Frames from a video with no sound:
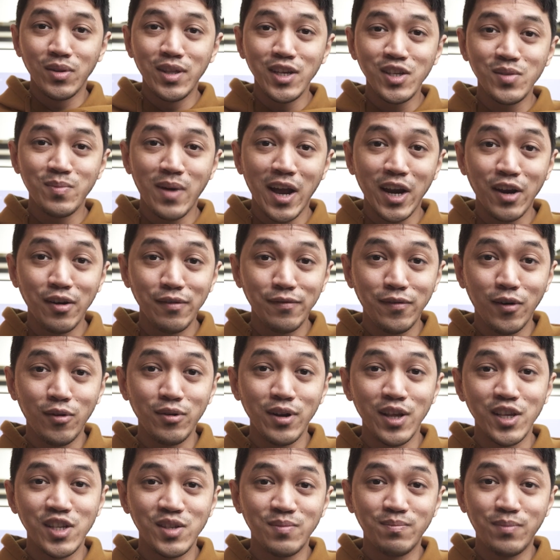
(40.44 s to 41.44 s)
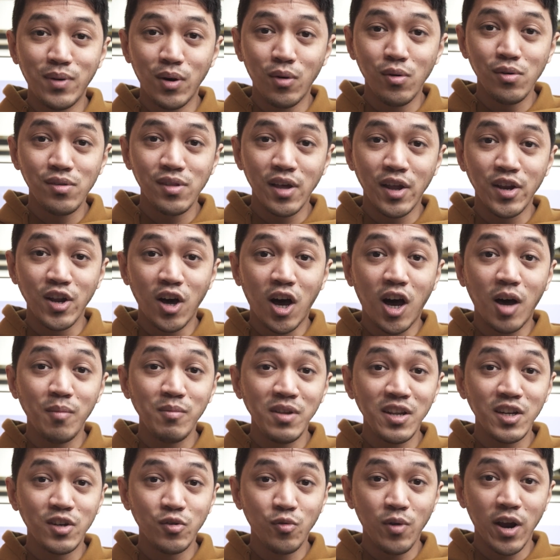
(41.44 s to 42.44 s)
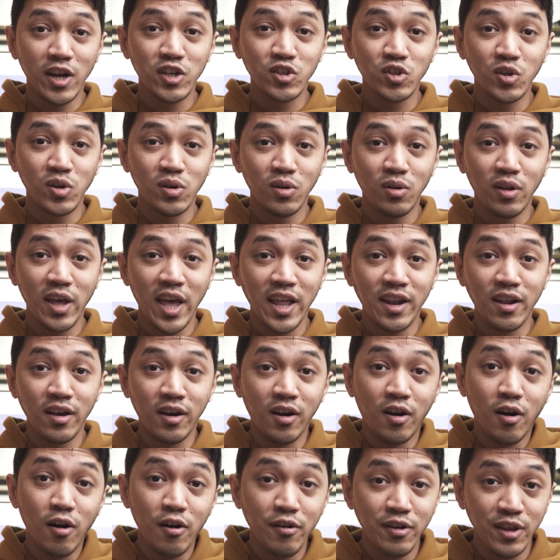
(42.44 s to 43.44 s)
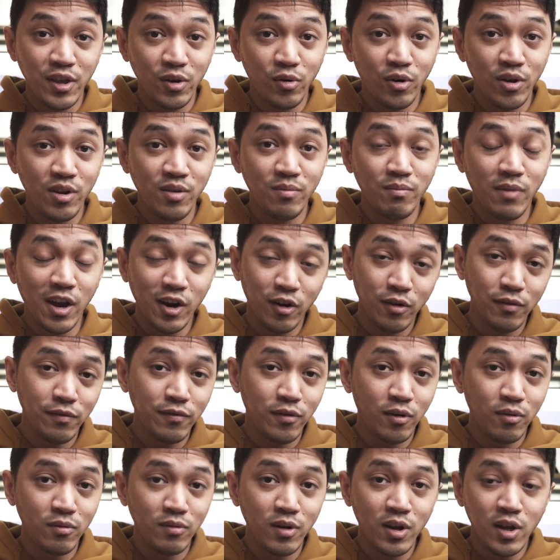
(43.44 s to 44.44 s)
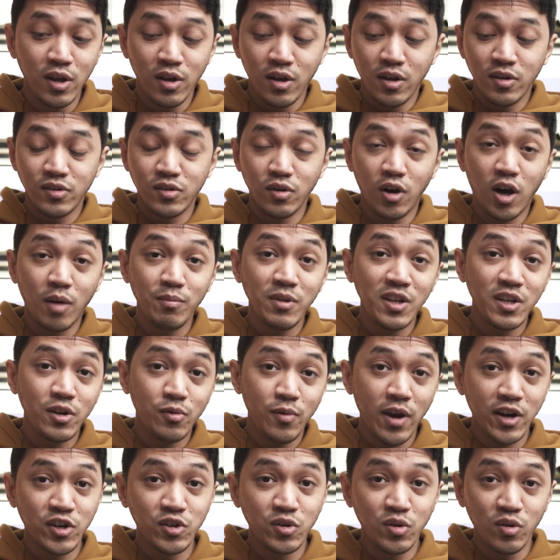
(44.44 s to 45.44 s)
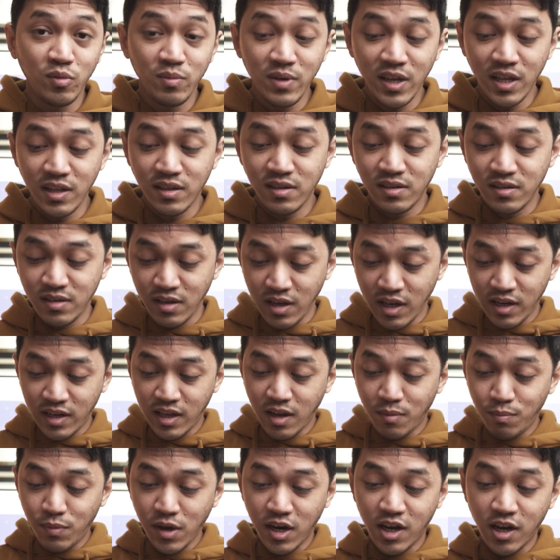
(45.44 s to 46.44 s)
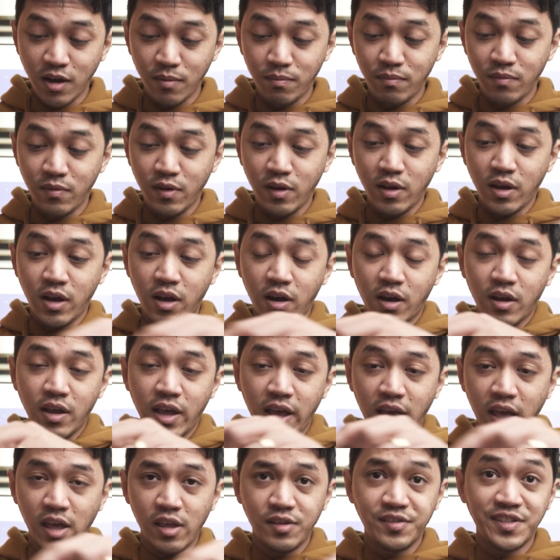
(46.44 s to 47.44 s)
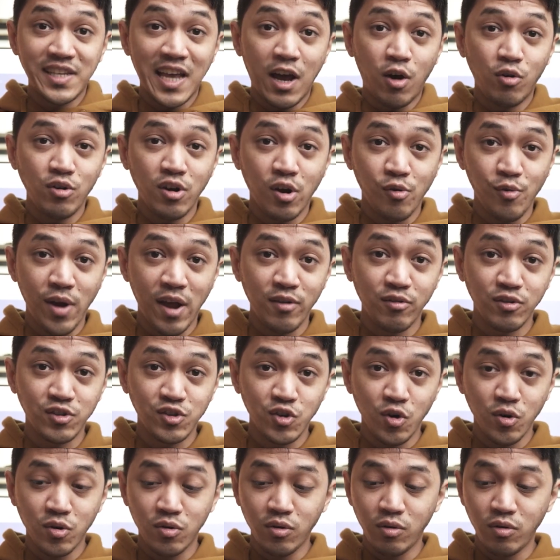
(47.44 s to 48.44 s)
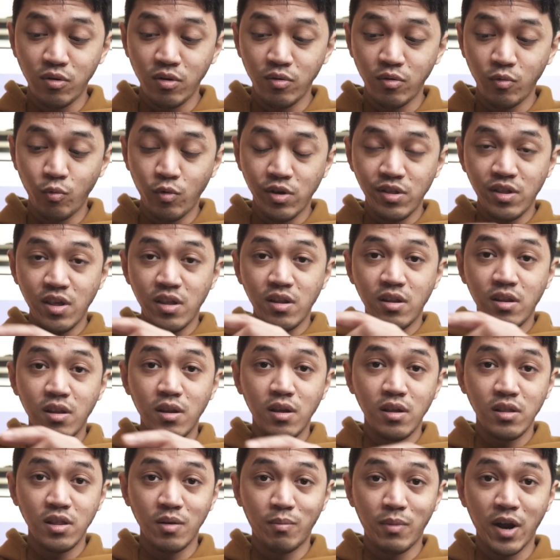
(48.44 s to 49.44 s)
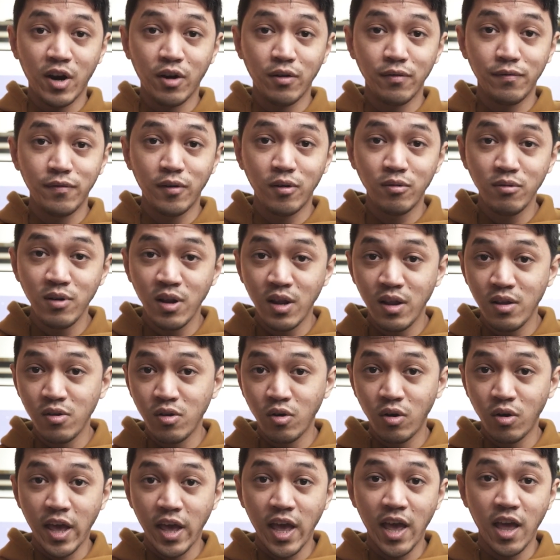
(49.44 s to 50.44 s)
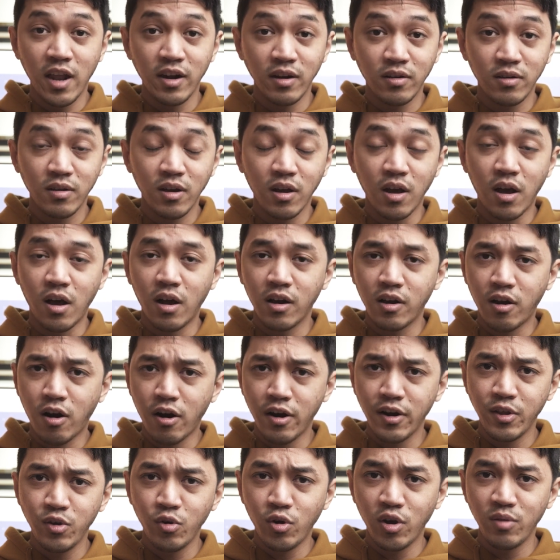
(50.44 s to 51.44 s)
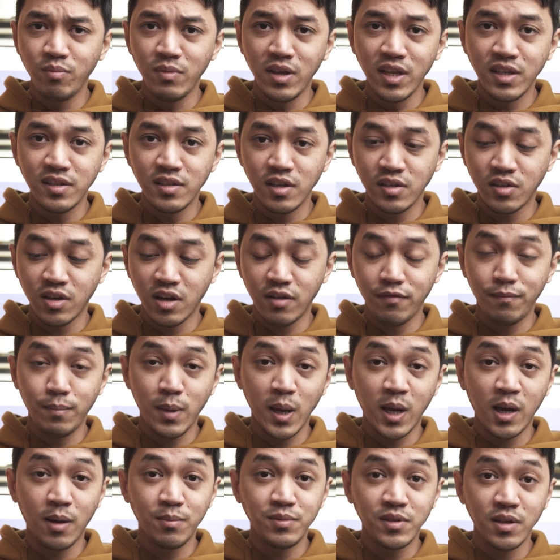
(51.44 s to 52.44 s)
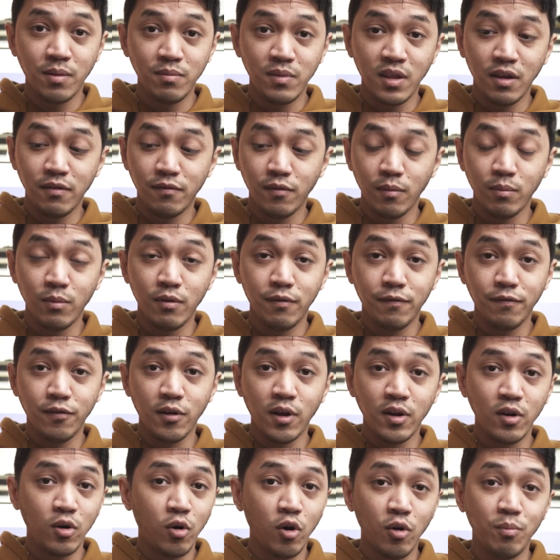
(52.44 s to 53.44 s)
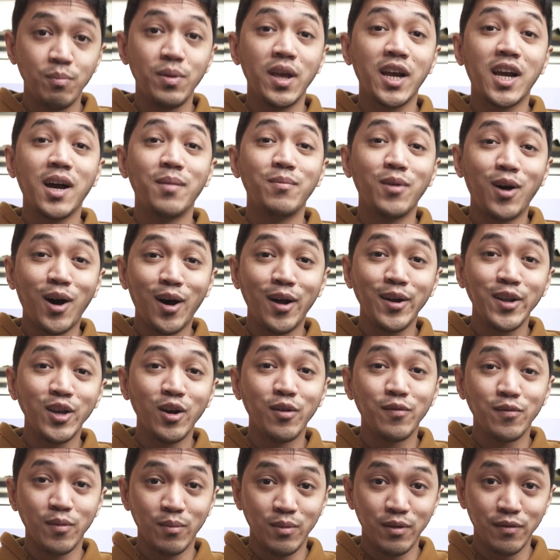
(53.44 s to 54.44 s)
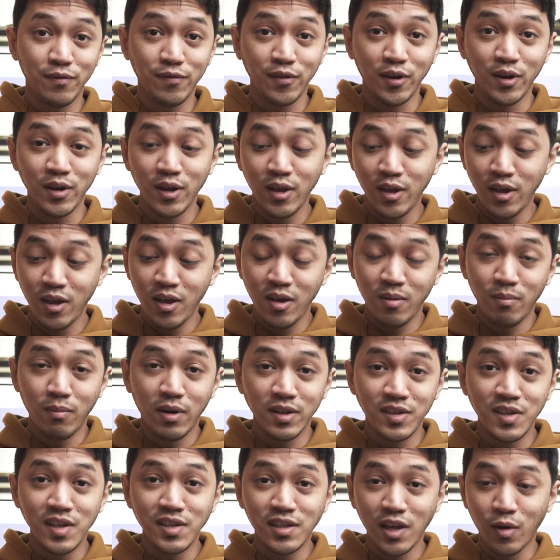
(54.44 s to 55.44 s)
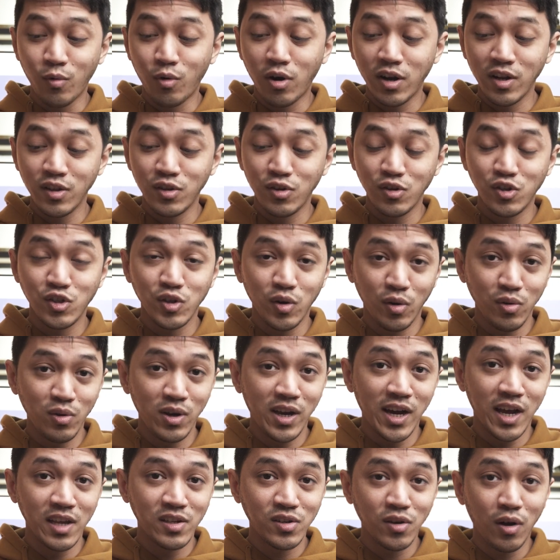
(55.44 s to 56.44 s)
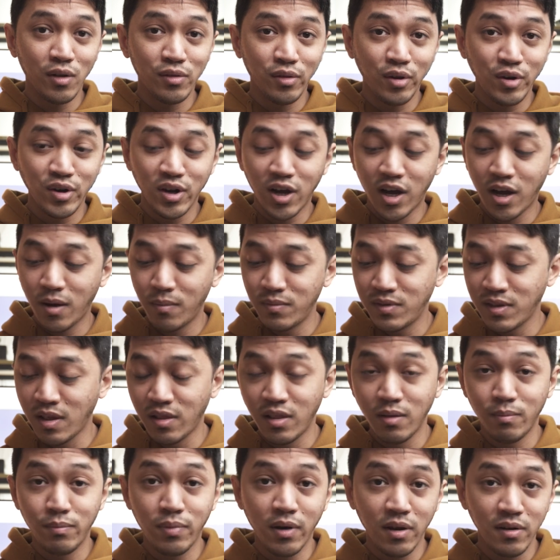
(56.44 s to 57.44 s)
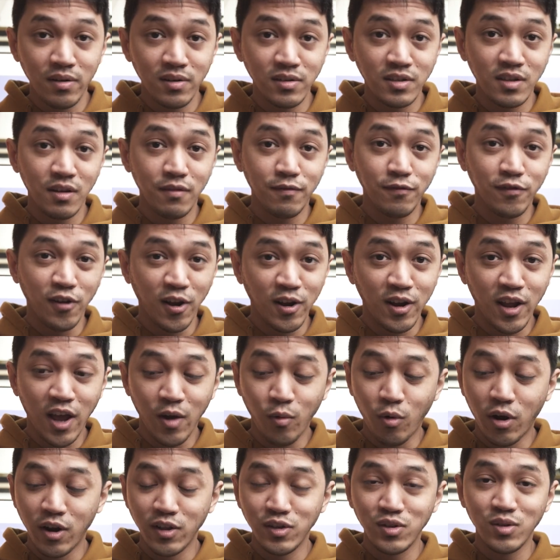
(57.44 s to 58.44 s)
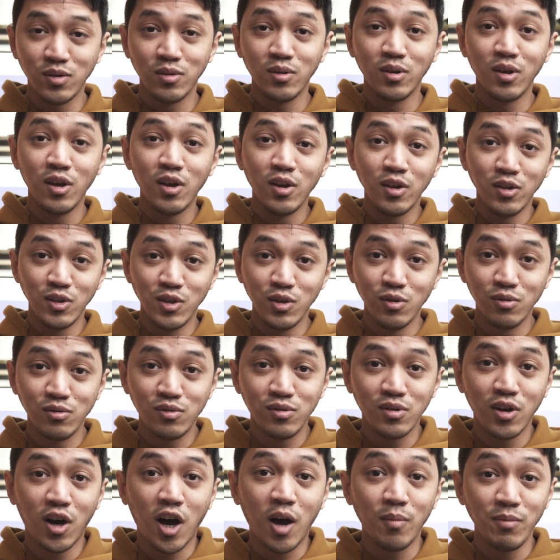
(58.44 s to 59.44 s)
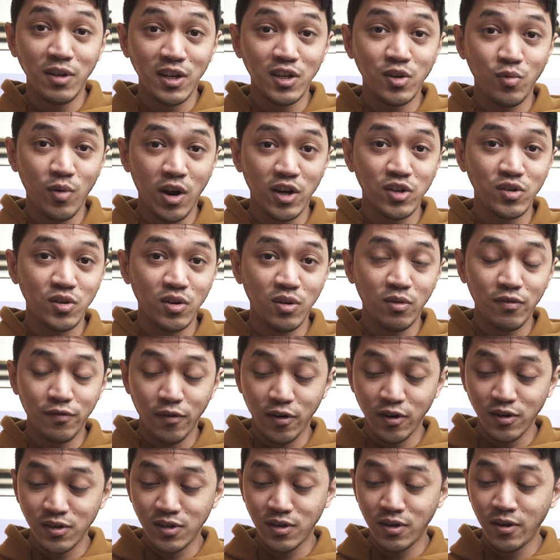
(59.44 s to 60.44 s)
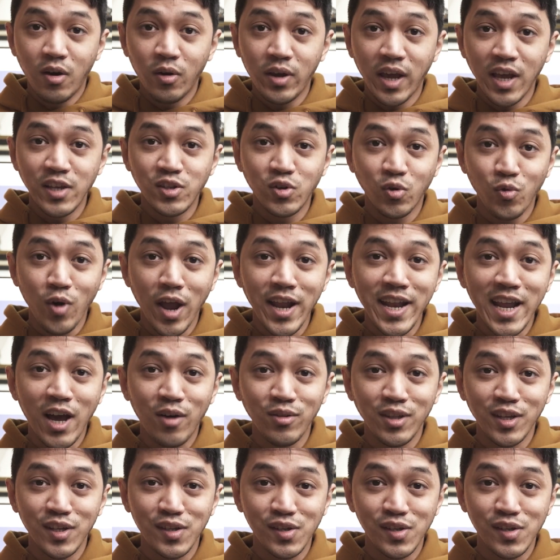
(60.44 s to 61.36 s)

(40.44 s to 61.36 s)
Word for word: So this microphone is both an omnidirectional and a cardioid microphone. So omnidirectional means it can pick up a uh, sound around a circle within the microphone, and uh, cardioid means it's going to pick up something from the front or pick up audio from the front. But since I wanted to show you guys all the knobs and the buttons in front, I wanted to use omnidirectional first. Okay, so right now